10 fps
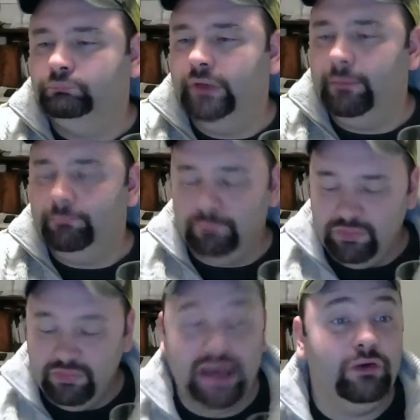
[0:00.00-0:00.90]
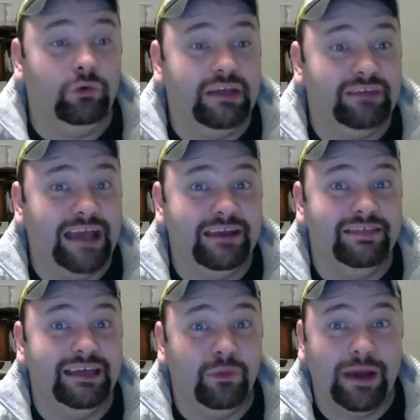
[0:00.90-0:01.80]
Yep, they're not giving
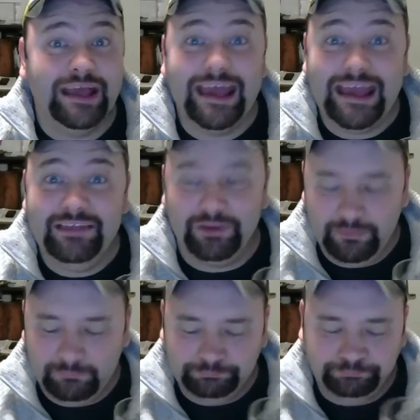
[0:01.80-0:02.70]
anything away either.